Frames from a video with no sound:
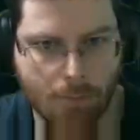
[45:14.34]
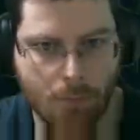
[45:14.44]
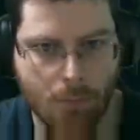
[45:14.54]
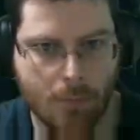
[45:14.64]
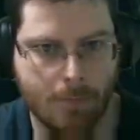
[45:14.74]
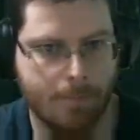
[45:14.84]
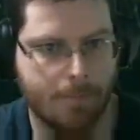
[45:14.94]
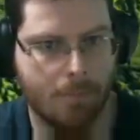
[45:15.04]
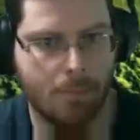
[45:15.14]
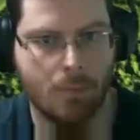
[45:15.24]
to go into free play
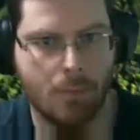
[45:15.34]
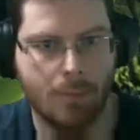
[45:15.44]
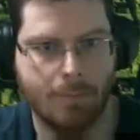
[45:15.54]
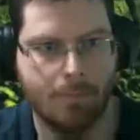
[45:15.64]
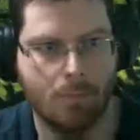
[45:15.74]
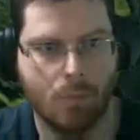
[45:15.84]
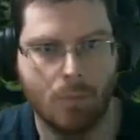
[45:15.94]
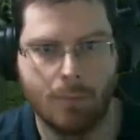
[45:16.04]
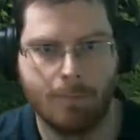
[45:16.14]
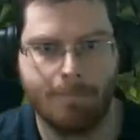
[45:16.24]
mode.
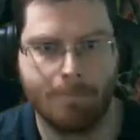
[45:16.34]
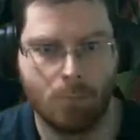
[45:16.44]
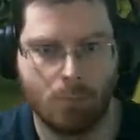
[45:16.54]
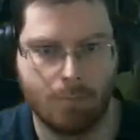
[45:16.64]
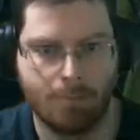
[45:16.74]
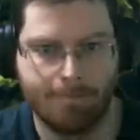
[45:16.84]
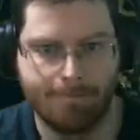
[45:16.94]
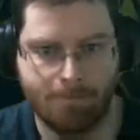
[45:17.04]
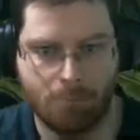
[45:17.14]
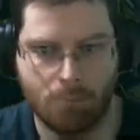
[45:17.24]
And I'm
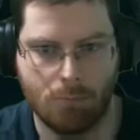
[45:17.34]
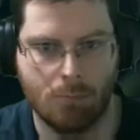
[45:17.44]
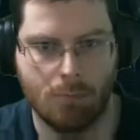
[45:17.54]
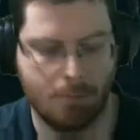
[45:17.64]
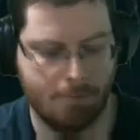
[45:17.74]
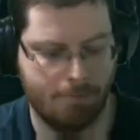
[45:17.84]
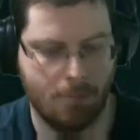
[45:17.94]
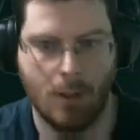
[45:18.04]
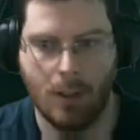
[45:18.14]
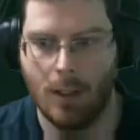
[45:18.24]
walking around
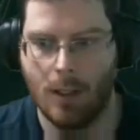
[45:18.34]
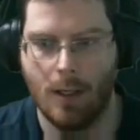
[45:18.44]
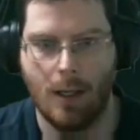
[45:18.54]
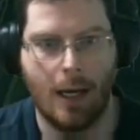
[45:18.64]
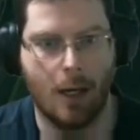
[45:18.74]
Pripyat,